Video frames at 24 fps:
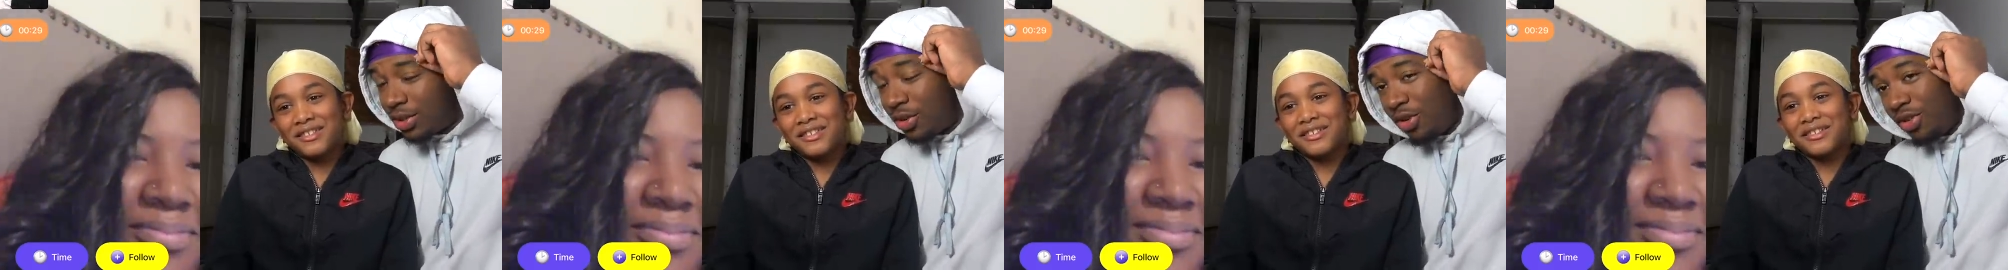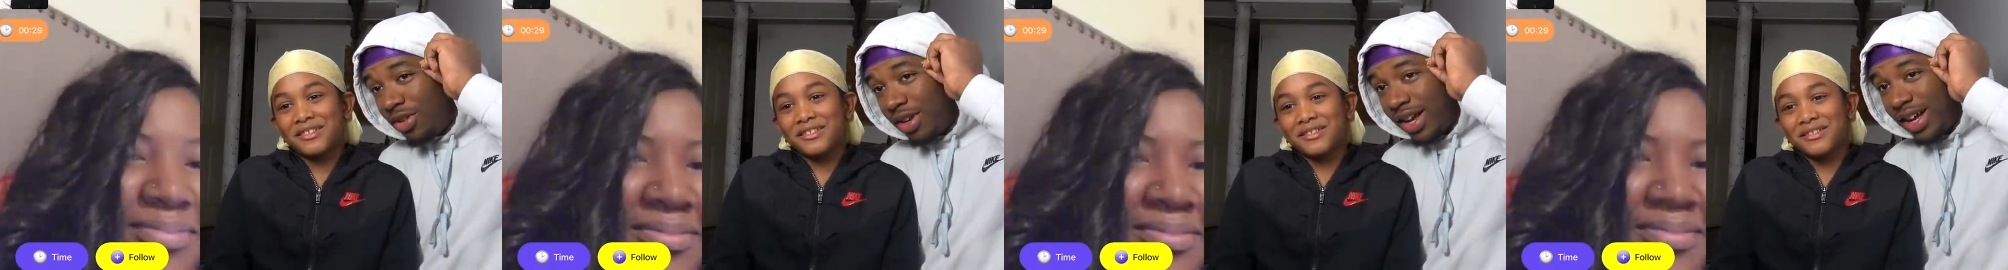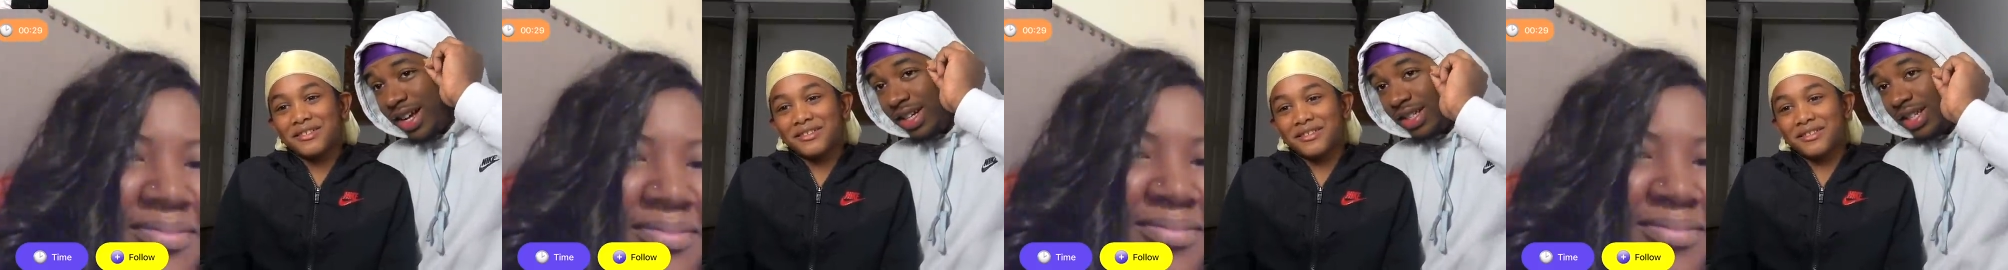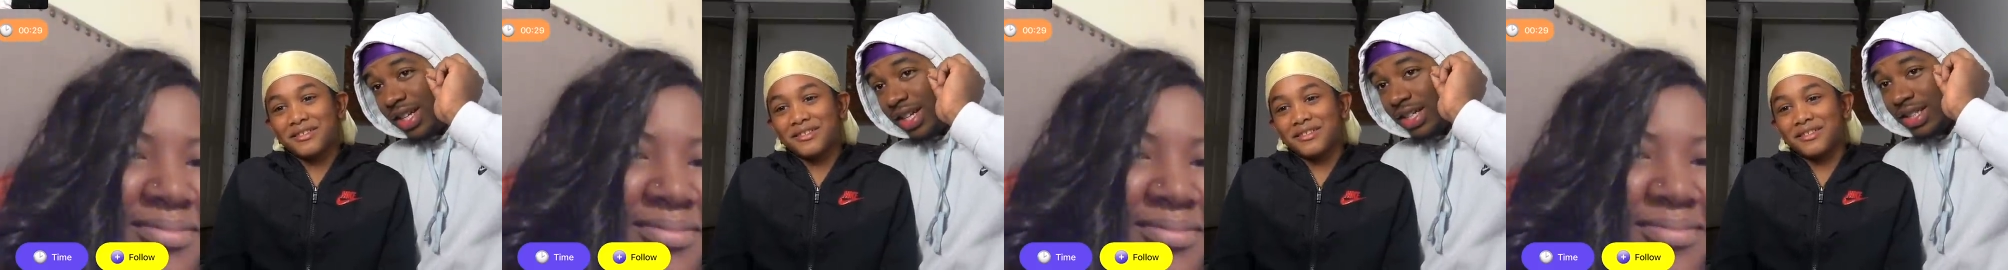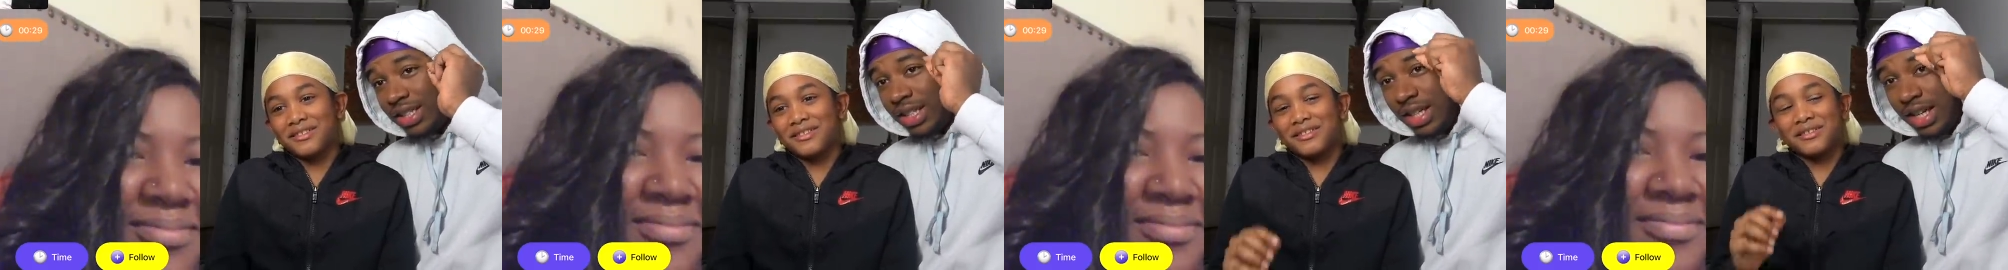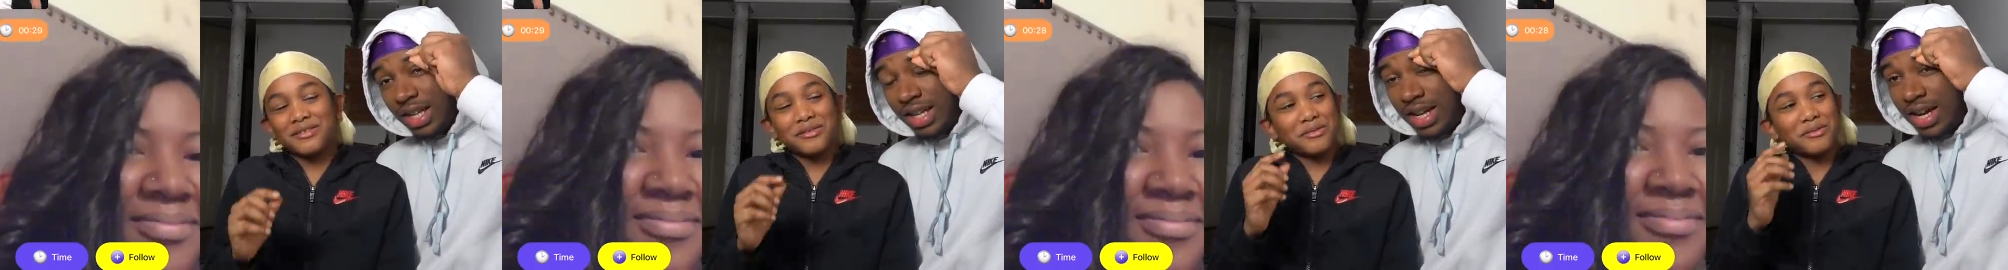Speaker 1: go like
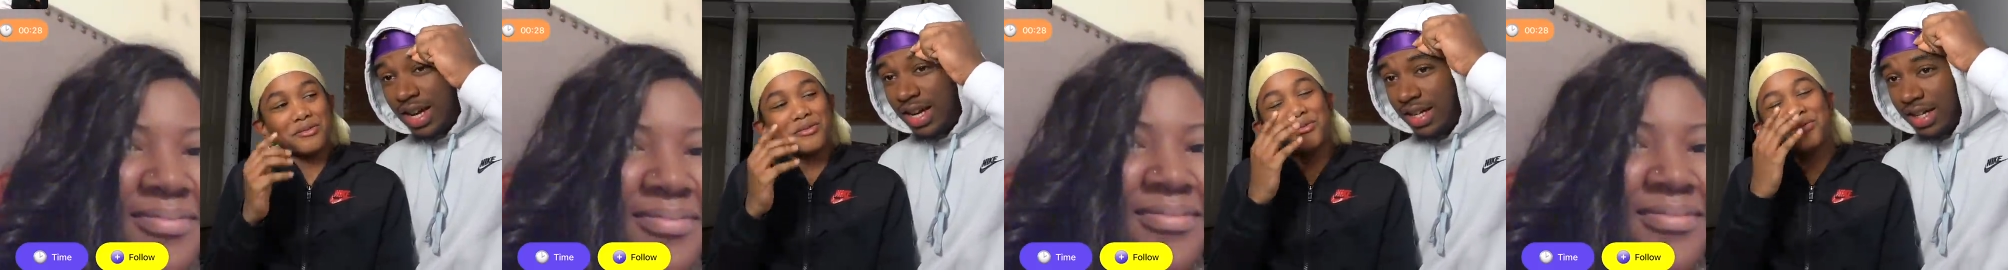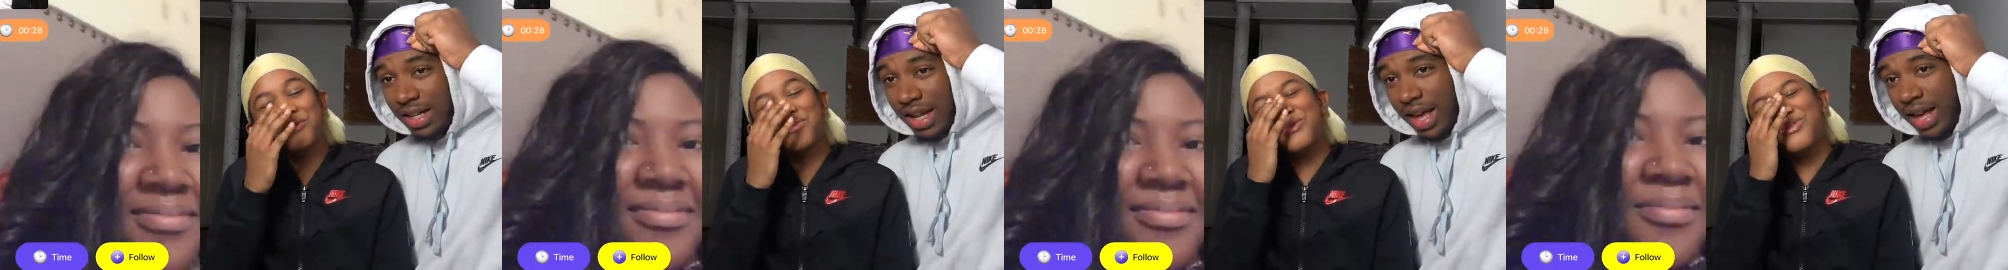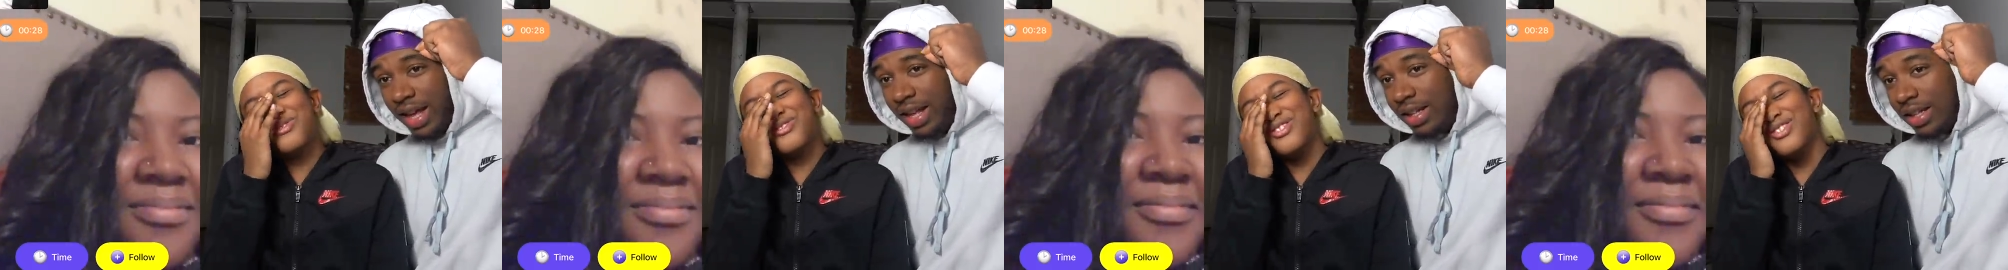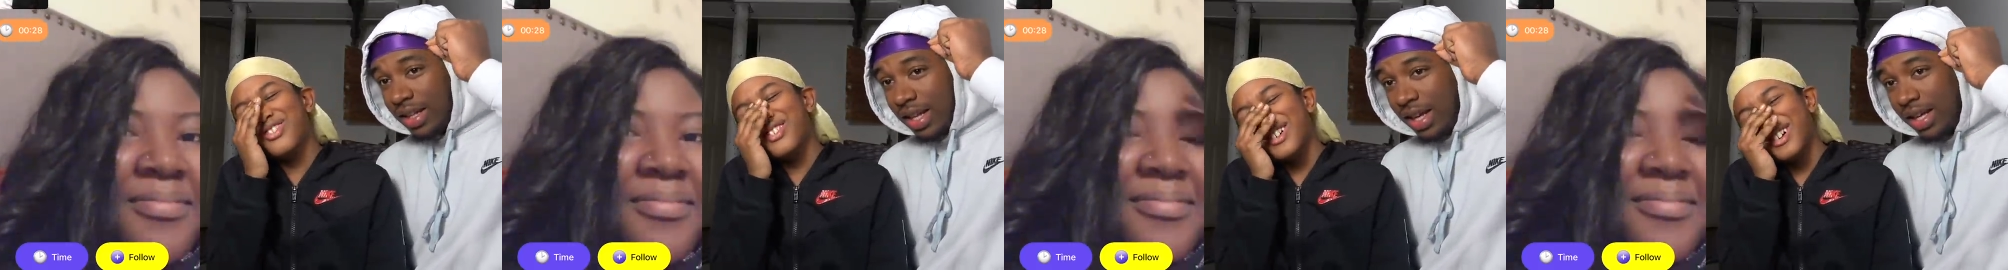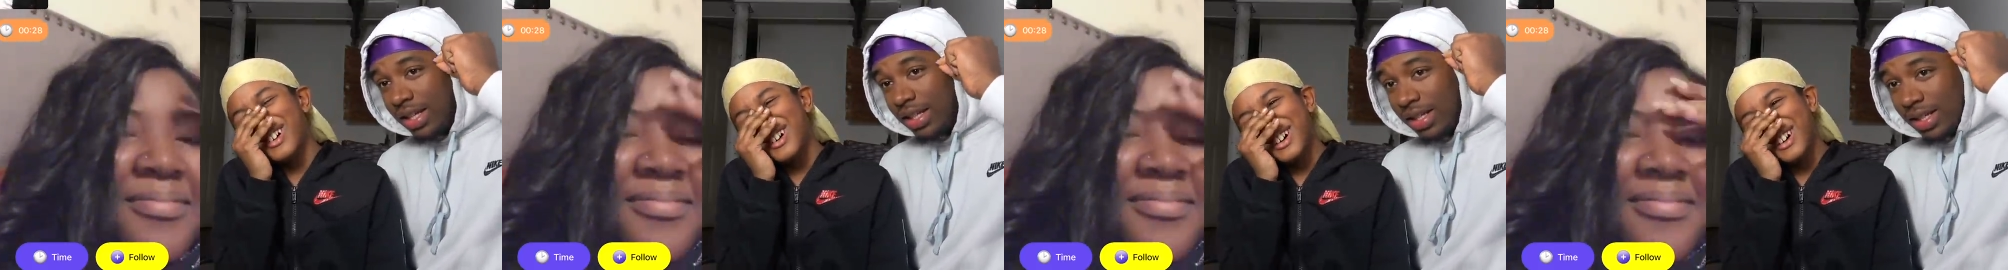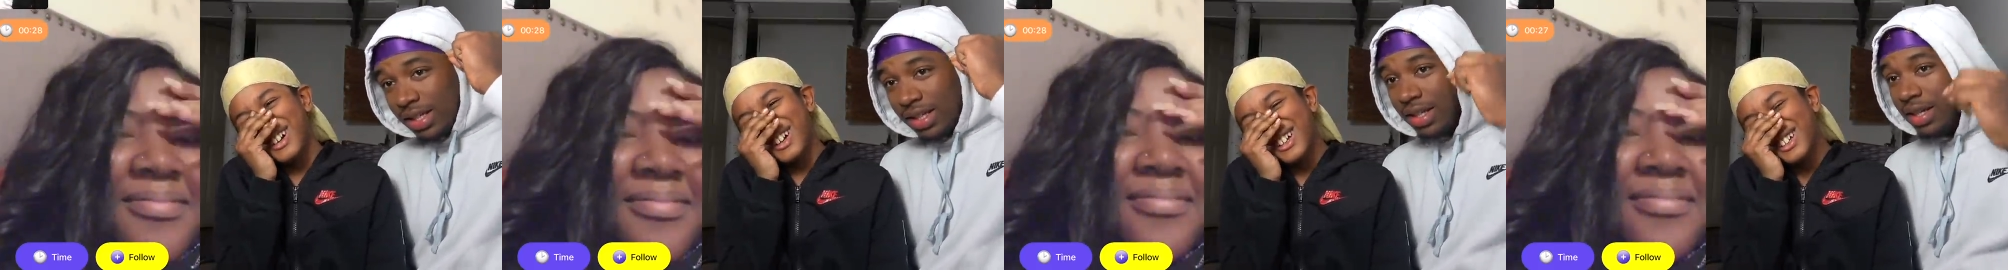this and not like
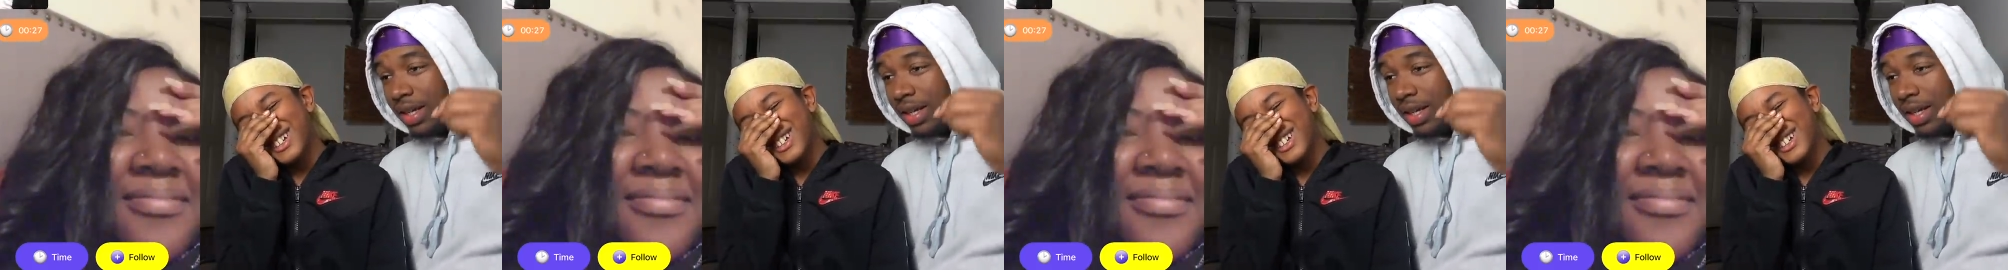this.